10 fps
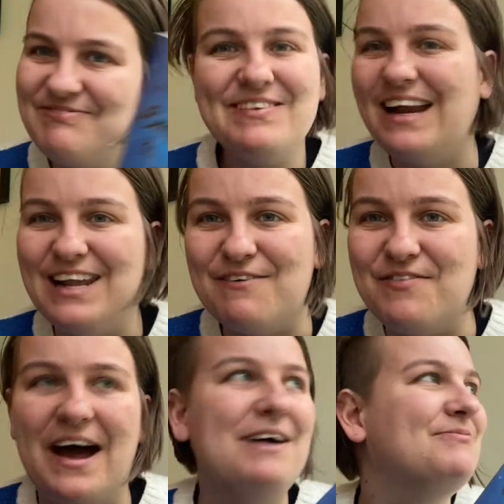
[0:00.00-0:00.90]
love
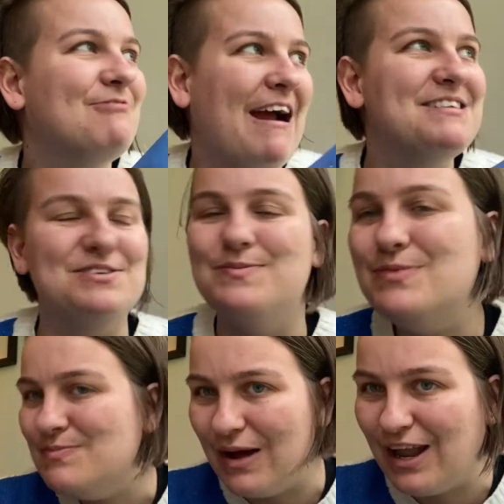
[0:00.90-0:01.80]
that, random,
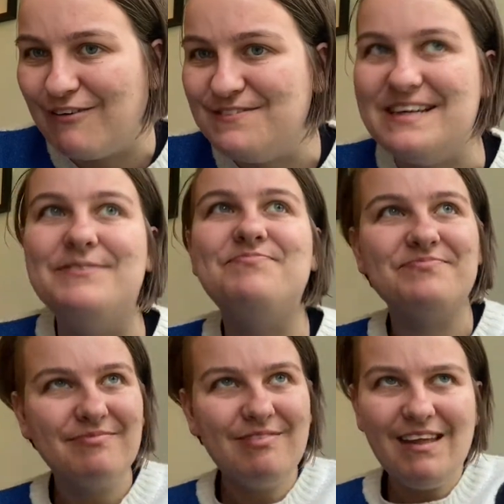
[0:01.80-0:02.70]
but loved it.
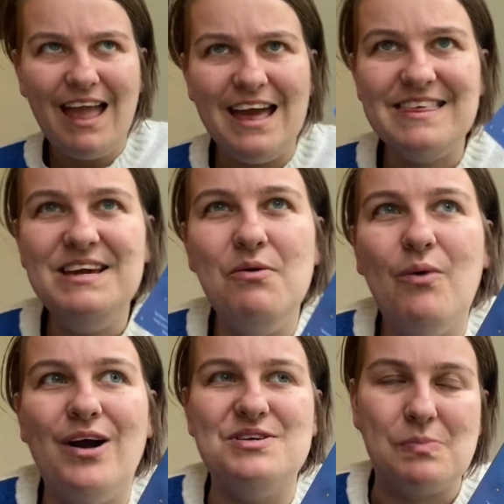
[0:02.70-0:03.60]
I think it
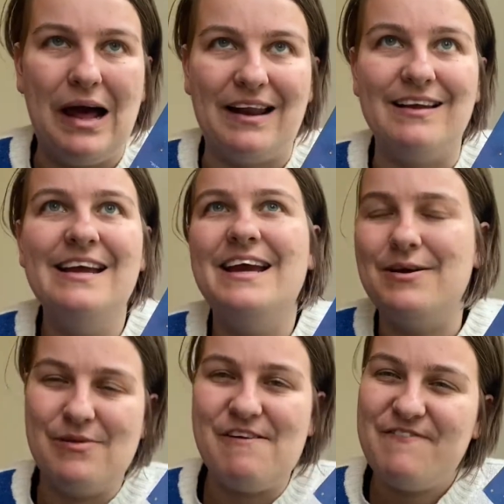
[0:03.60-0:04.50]
worked well.
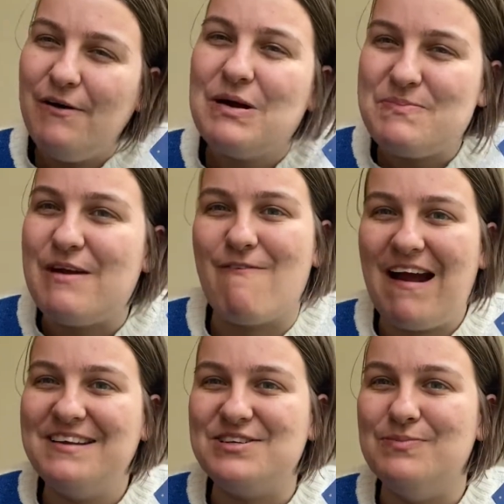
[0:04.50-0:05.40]
It felt a bit
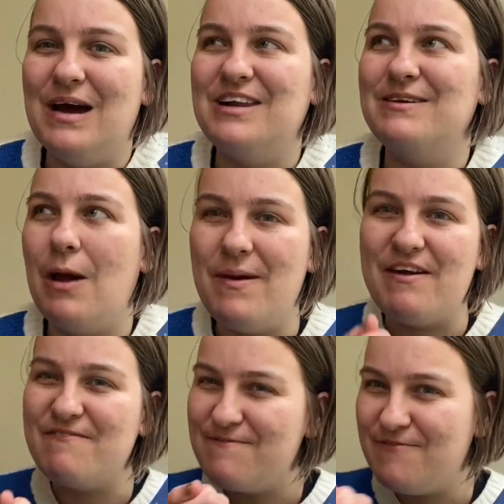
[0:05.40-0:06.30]
random and a
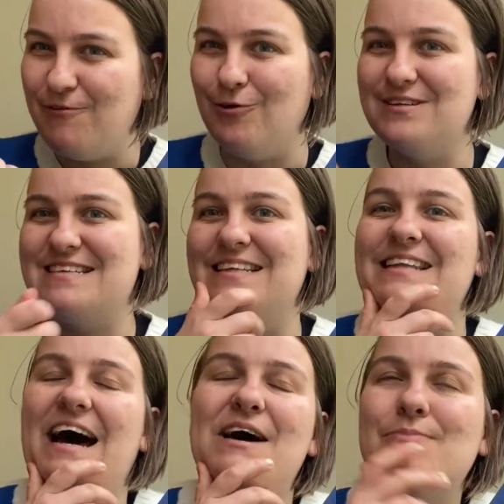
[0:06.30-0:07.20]
bit forced in
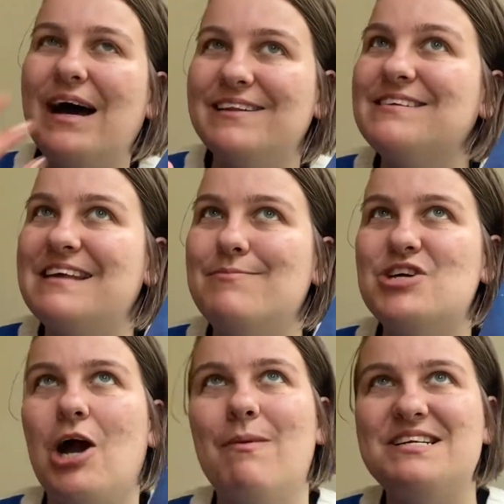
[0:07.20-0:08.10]
there, but at the same
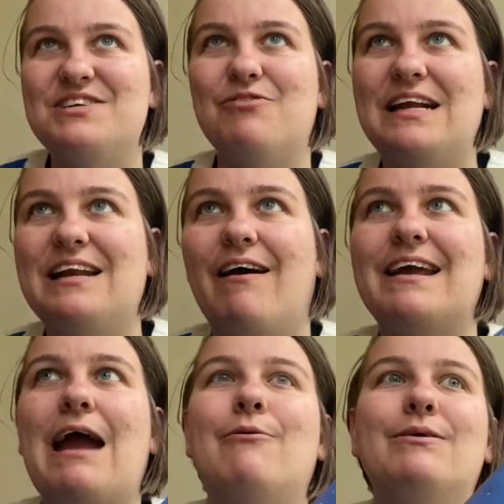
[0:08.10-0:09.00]
time I did really like
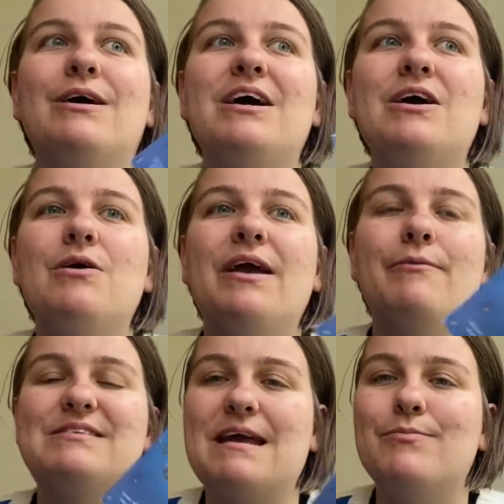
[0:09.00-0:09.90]
how it
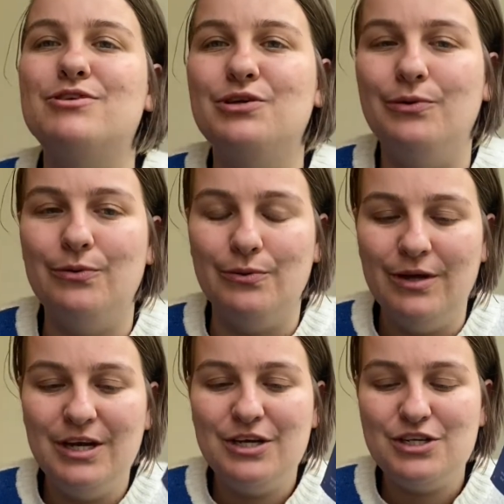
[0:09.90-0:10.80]
was able to
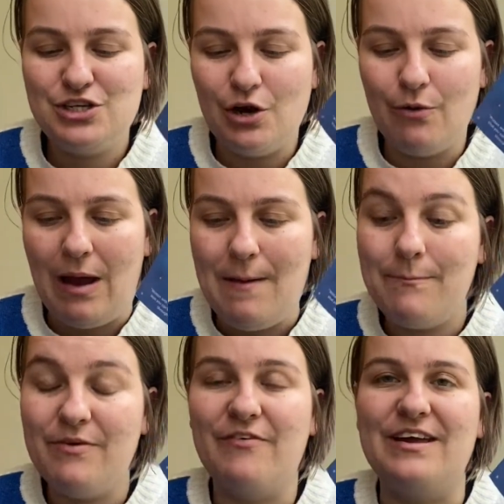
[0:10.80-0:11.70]
show
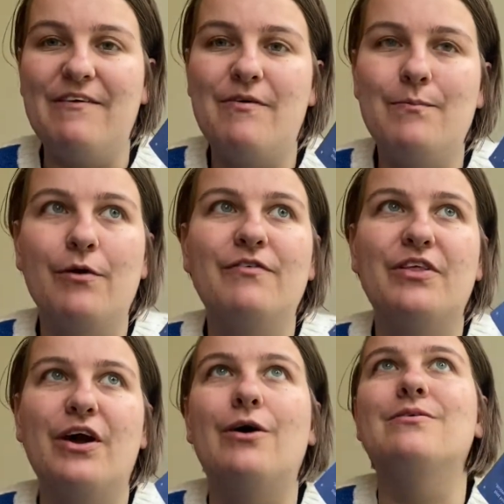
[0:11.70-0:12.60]
empathy from both the
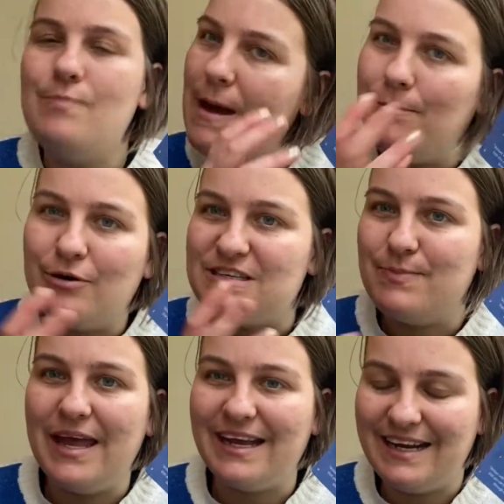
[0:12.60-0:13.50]
girls. Empress
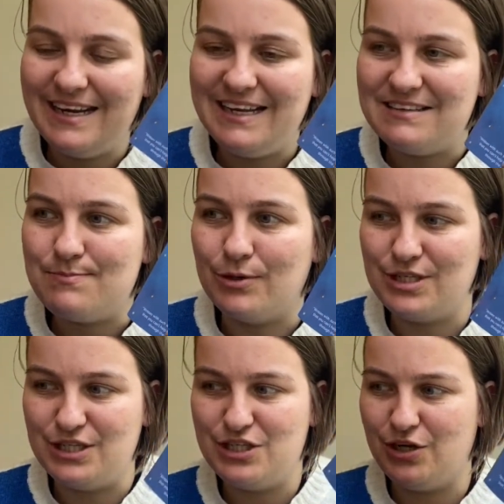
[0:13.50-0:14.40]
being in Aniya's
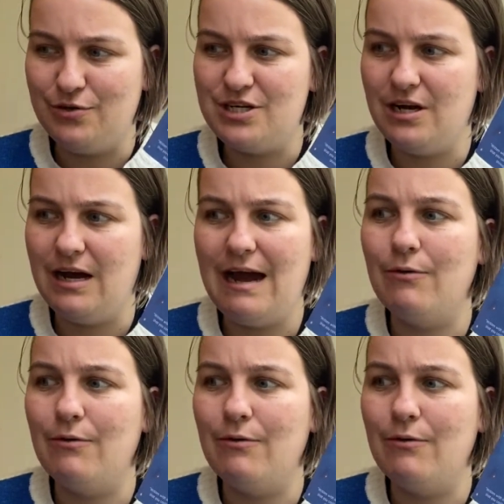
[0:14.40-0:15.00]
body showed her how